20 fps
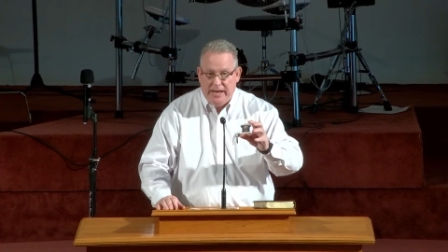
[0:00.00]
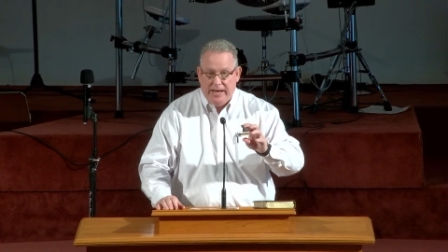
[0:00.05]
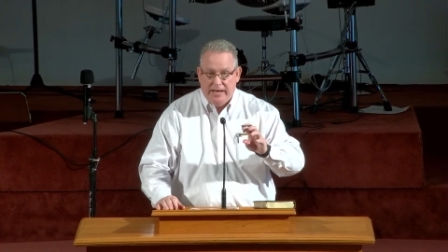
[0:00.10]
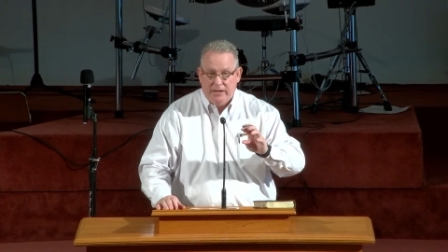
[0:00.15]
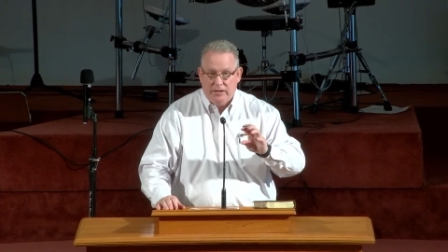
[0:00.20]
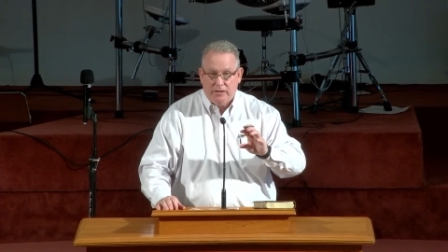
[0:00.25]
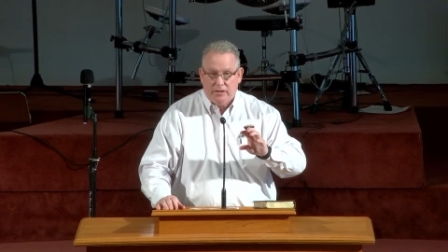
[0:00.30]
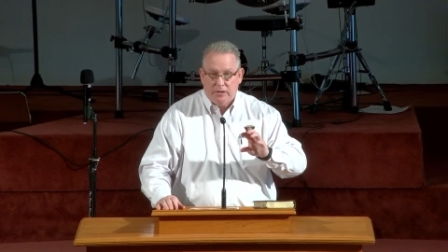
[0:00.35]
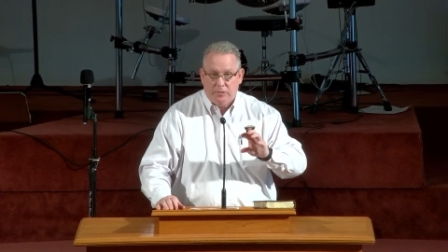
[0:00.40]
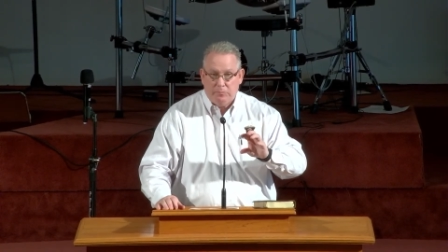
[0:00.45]

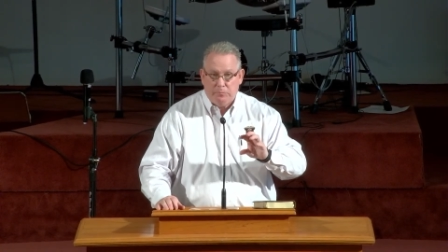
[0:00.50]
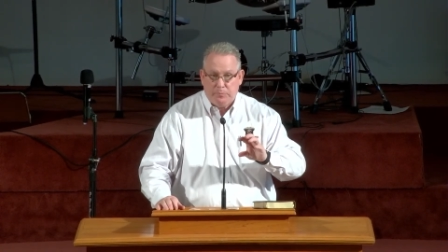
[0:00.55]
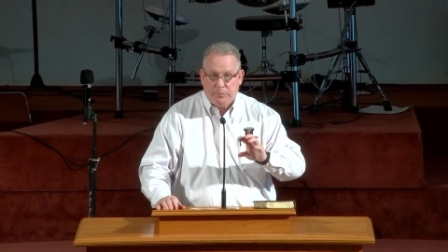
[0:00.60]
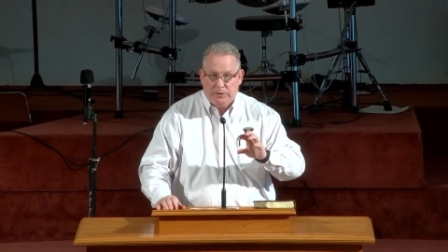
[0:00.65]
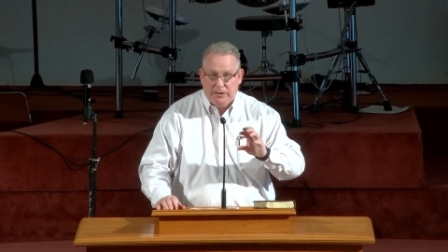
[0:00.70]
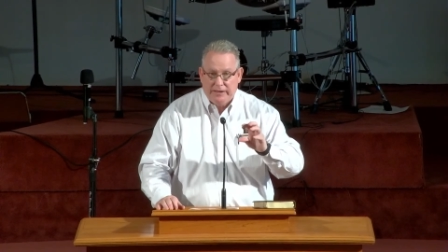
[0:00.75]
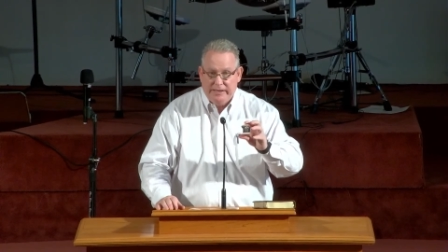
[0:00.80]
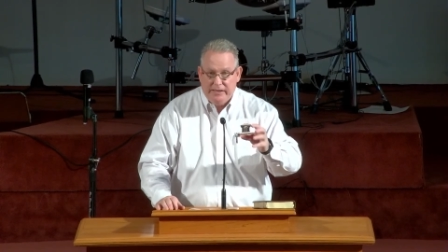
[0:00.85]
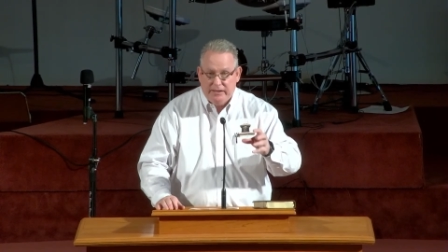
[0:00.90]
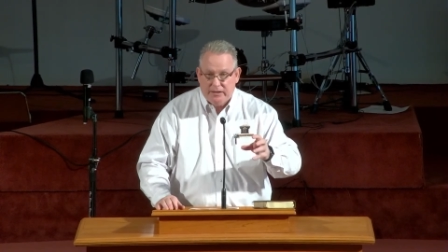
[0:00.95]
and
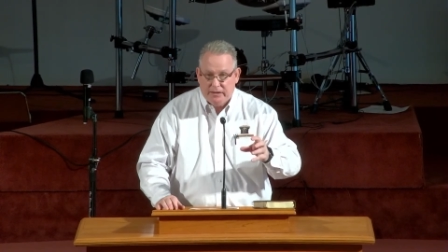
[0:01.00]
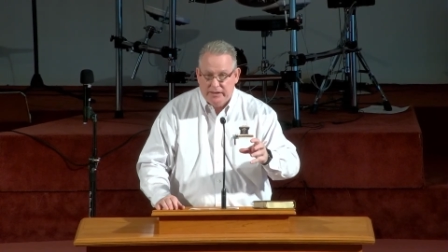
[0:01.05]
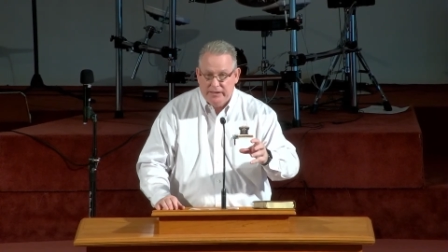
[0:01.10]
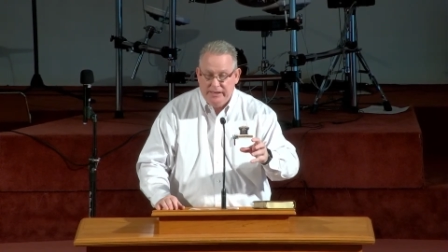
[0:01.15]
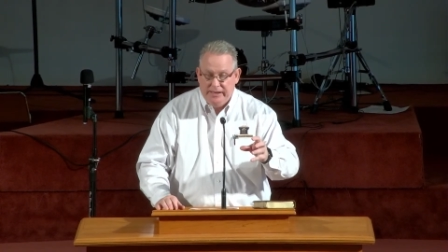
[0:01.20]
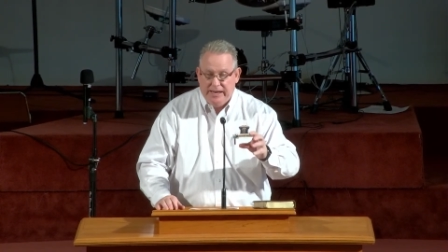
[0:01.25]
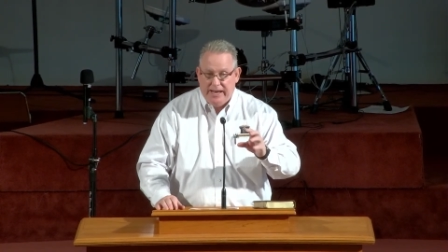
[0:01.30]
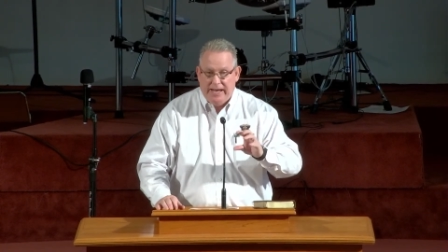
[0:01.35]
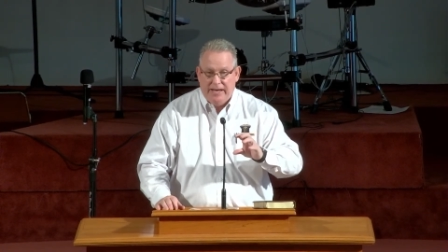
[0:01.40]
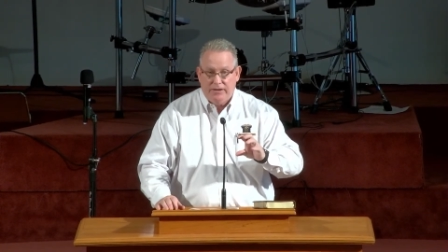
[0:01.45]

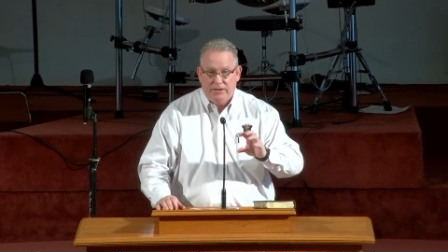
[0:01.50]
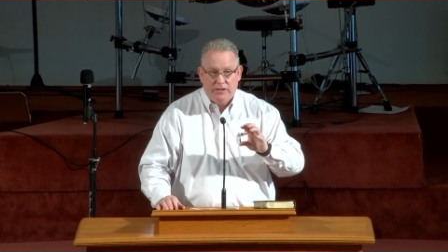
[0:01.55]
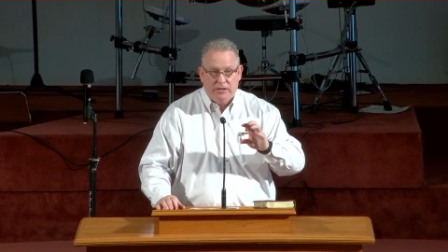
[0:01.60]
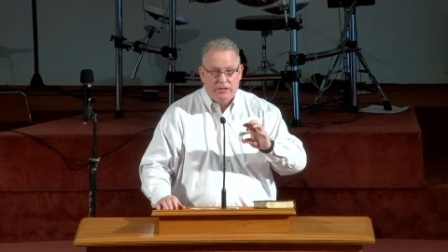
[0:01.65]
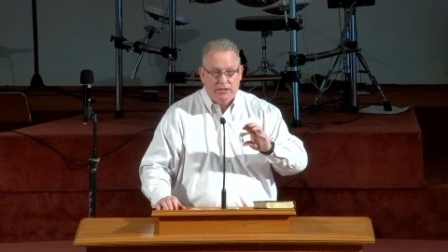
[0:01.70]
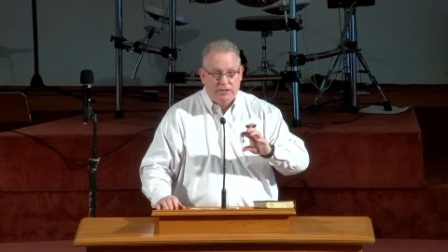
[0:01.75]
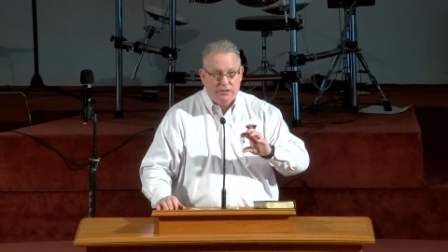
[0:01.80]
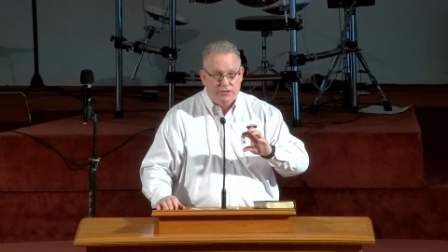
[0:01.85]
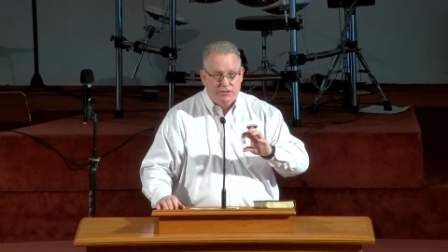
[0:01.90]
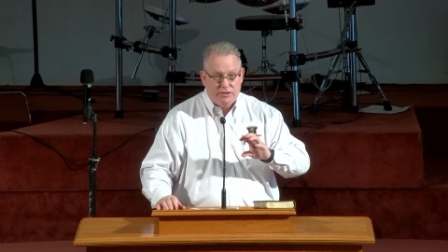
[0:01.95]
completely and
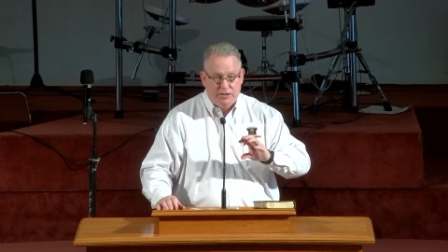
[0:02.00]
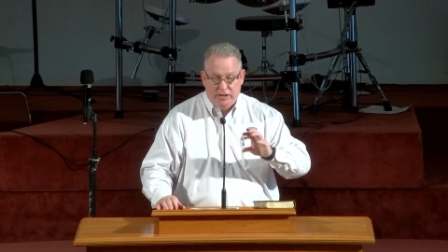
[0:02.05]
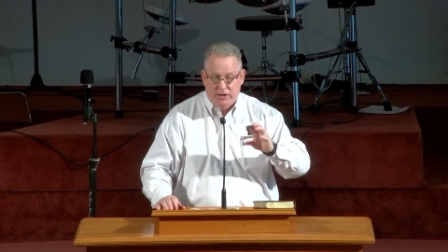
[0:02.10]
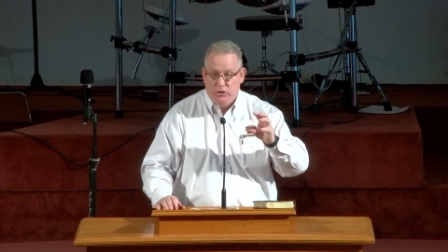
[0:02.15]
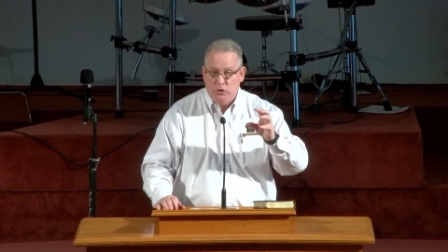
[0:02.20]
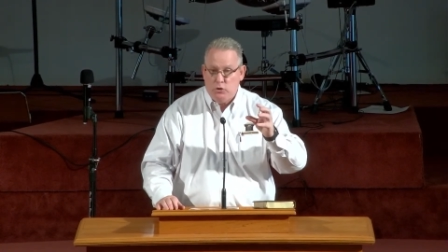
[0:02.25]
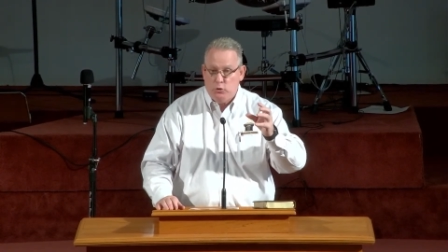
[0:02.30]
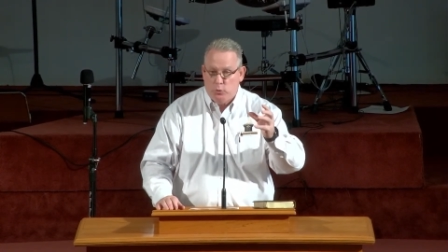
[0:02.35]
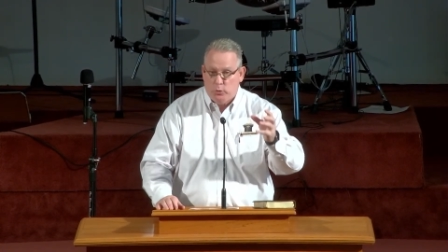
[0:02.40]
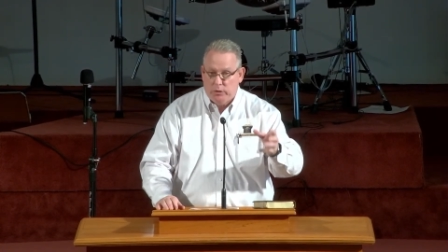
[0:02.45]

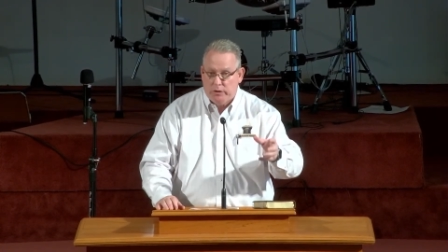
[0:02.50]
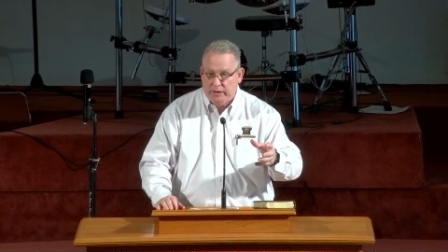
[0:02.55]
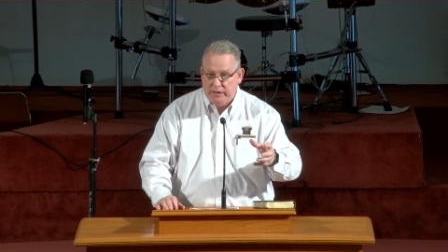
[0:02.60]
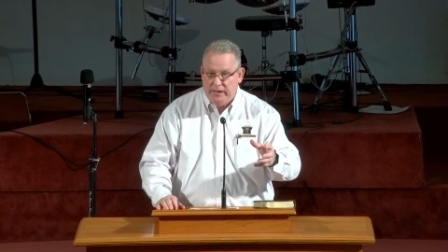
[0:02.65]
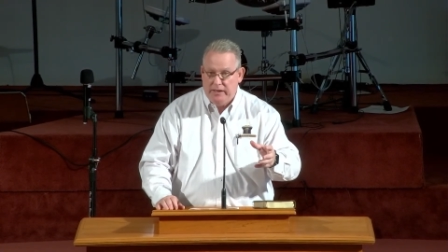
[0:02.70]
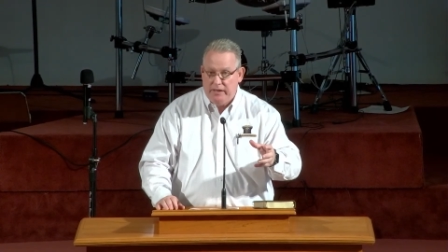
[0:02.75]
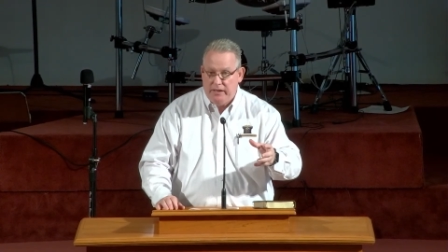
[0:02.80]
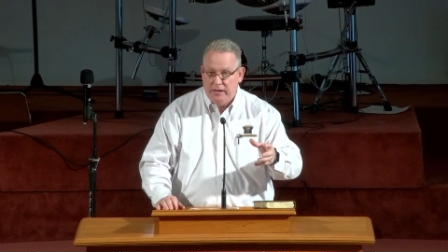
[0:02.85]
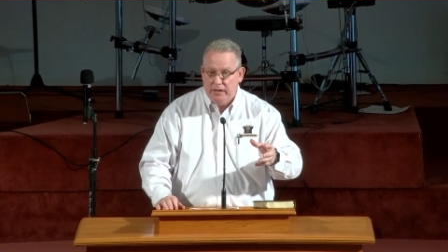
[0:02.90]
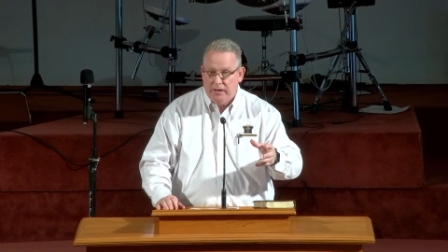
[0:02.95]

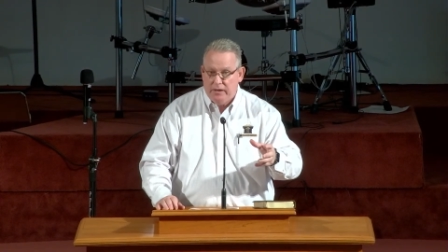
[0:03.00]
continually